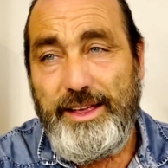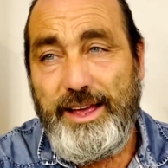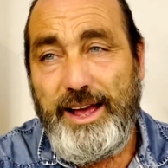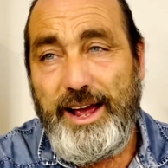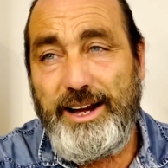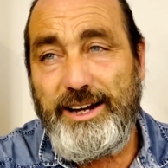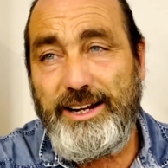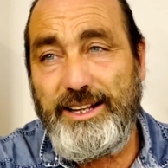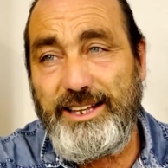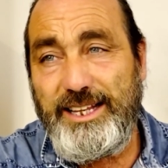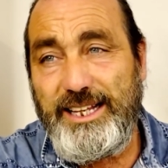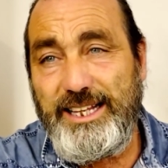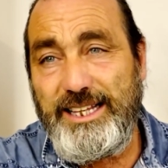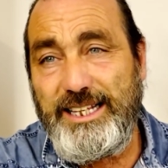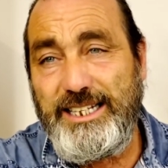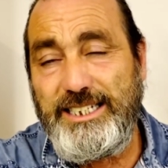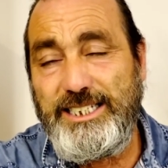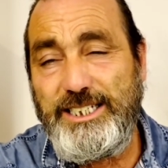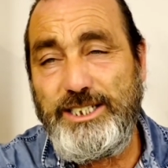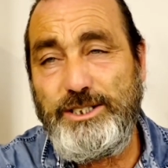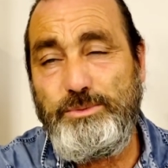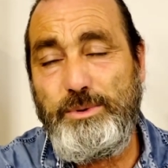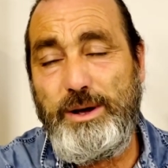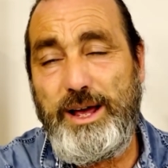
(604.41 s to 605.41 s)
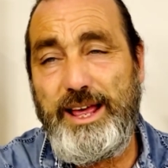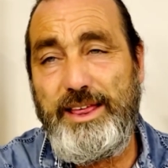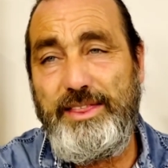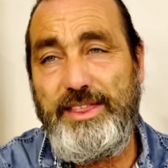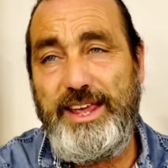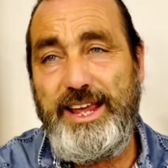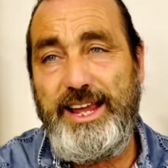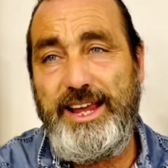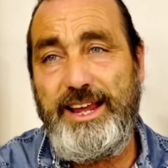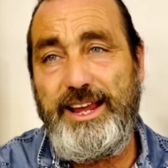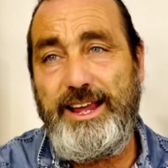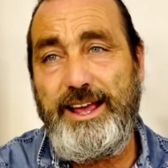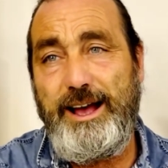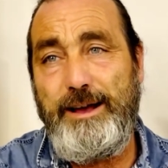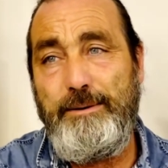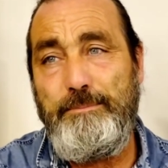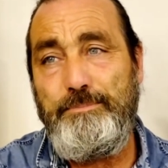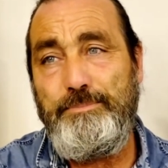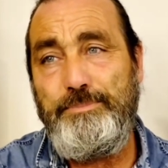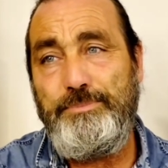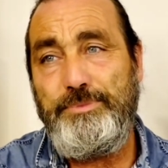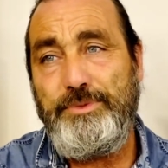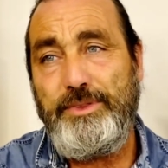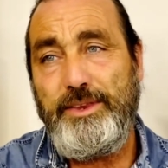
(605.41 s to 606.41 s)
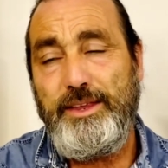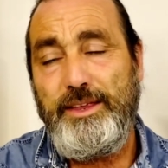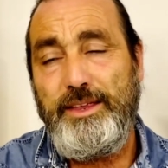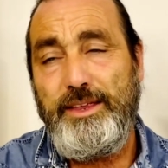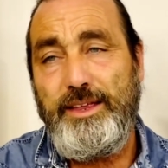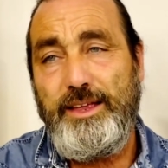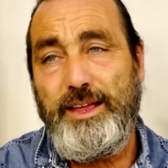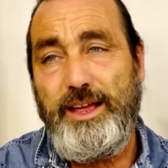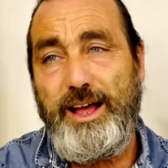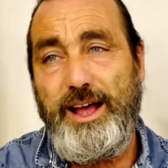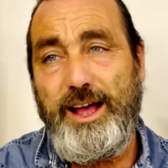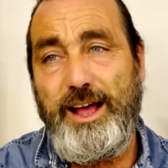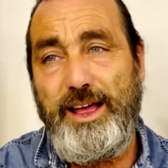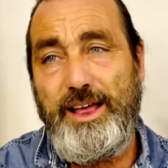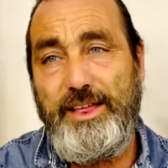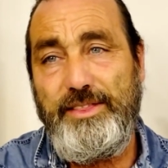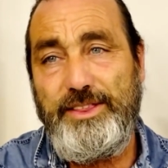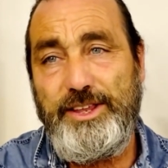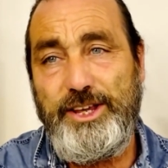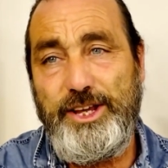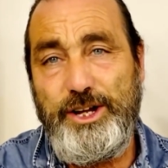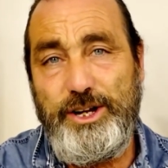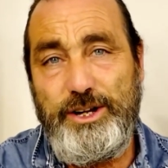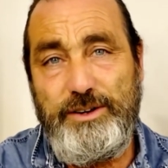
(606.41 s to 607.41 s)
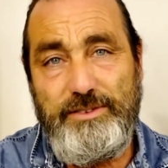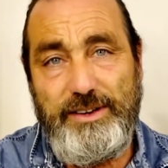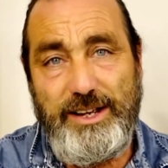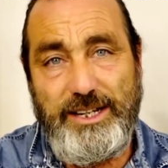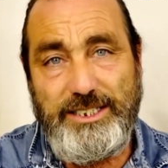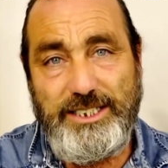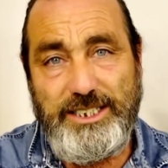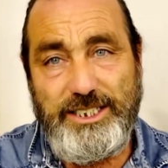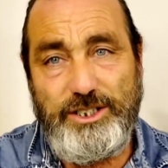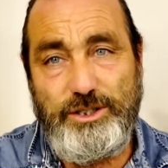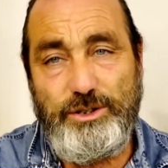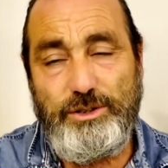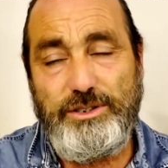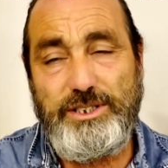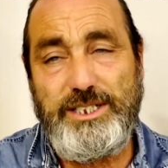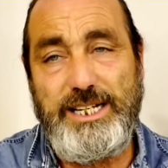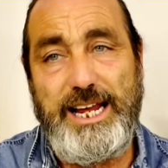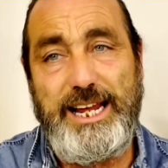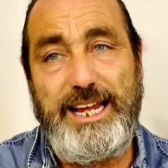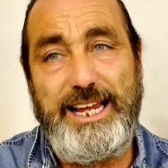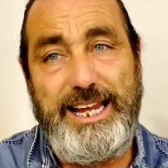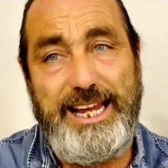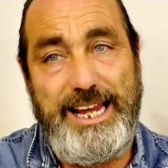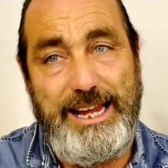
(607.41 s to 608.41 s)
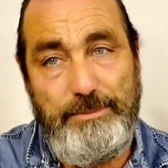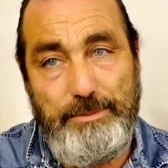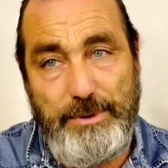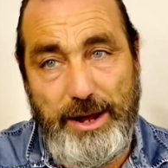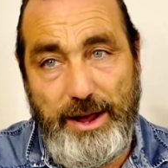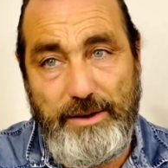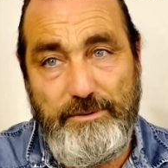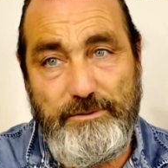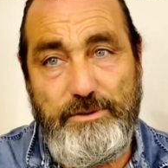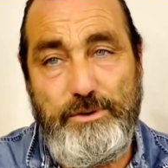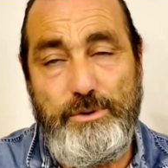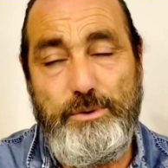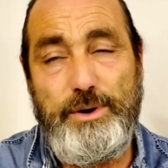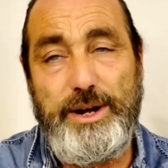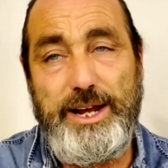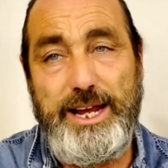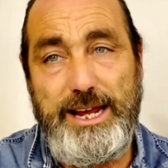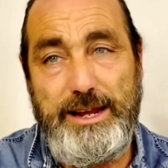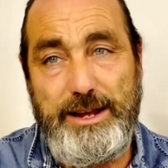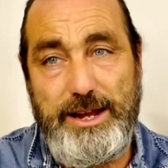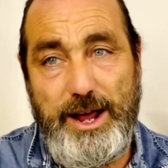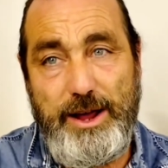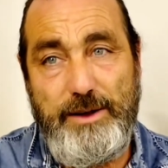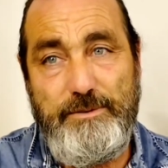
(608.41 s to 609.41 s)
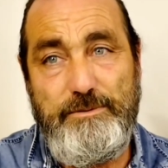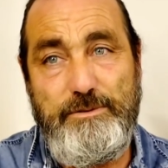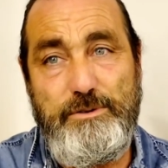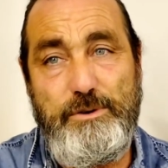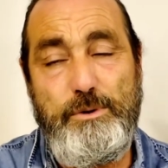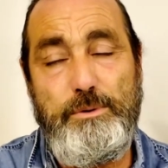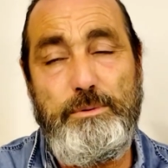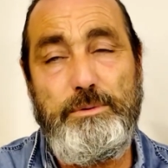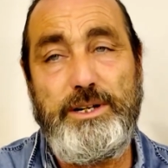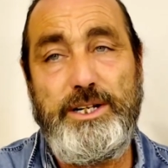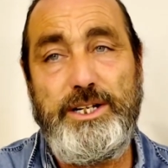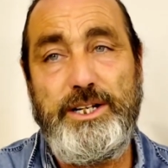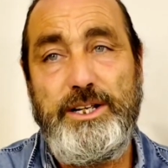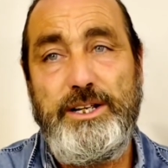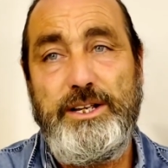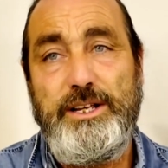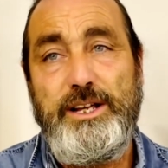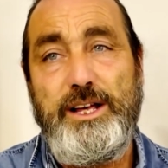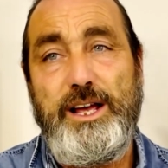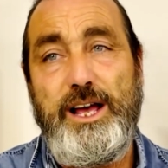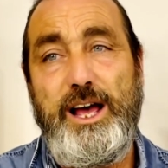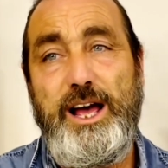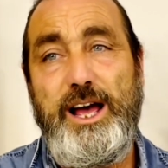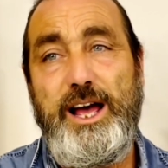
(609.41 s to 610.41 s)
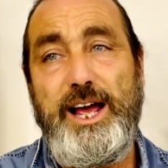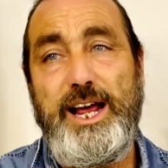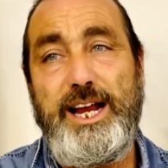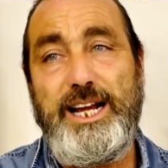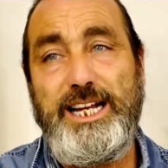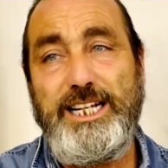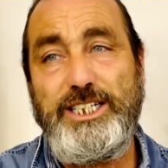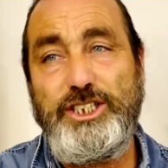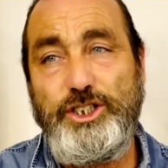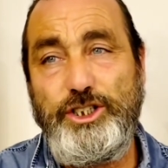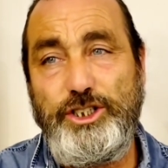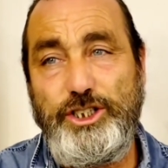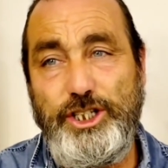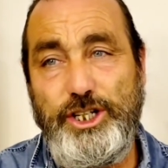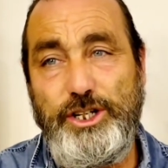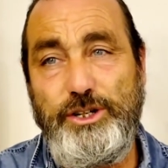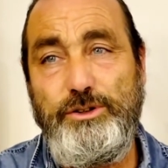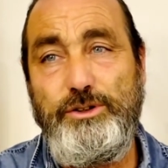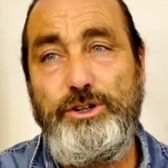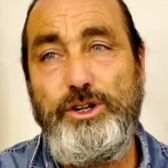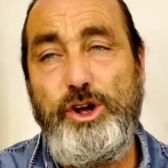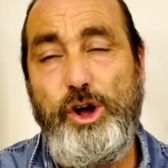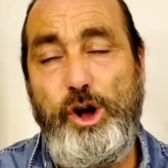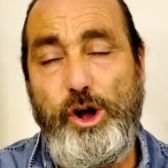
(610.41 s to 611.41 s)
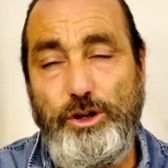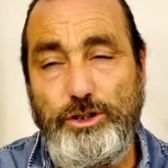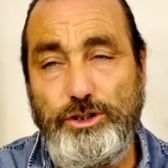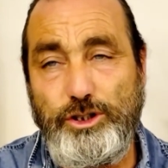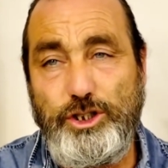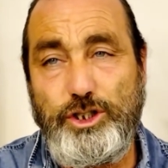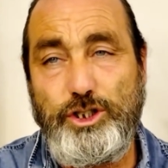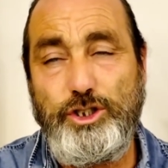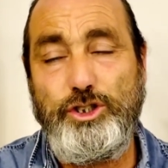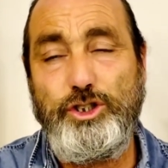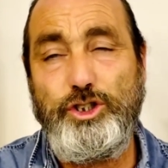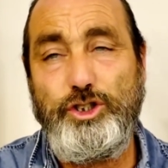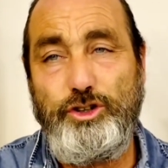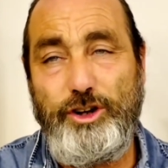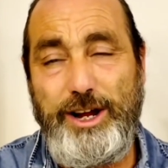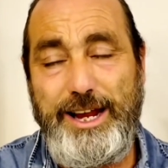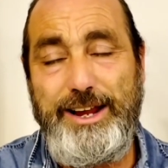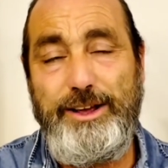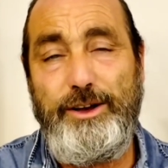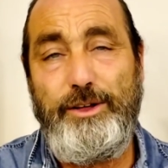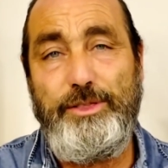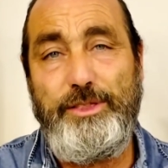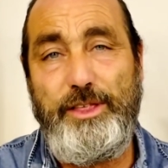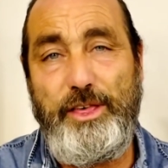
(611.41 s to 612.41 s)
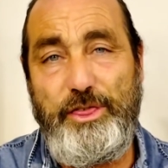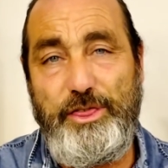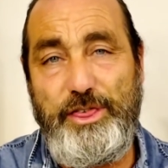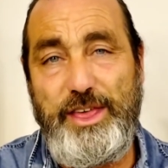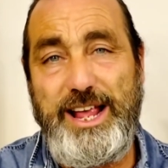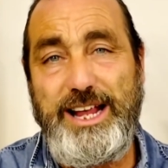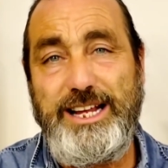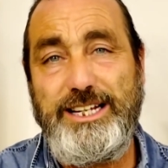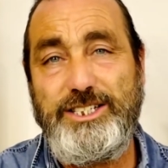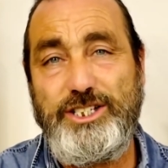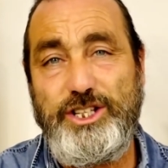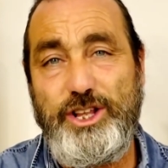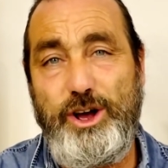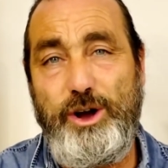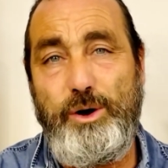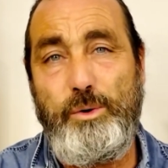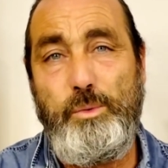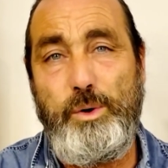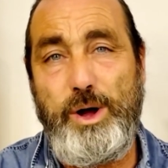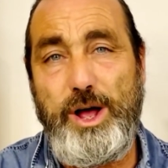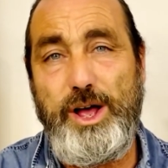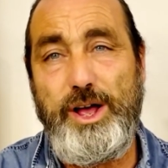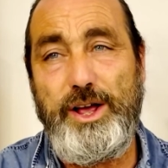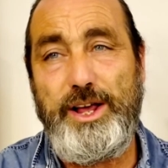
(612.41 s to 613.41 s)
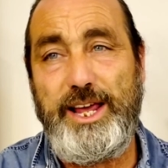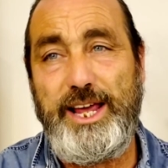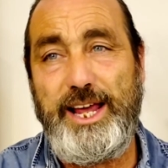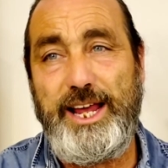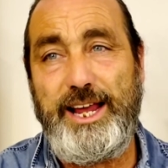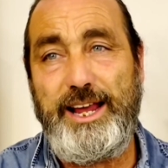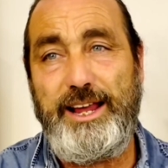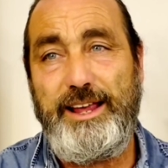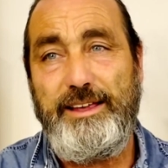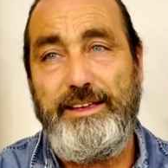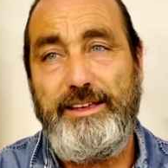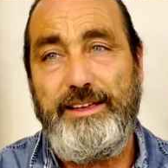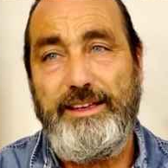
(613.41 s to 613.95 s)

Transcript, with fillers: And I think this is where the um, uh, the universe is sort of saying, keep going forward, keep going forward. Uh, and as you do, concentrate on the things that are working.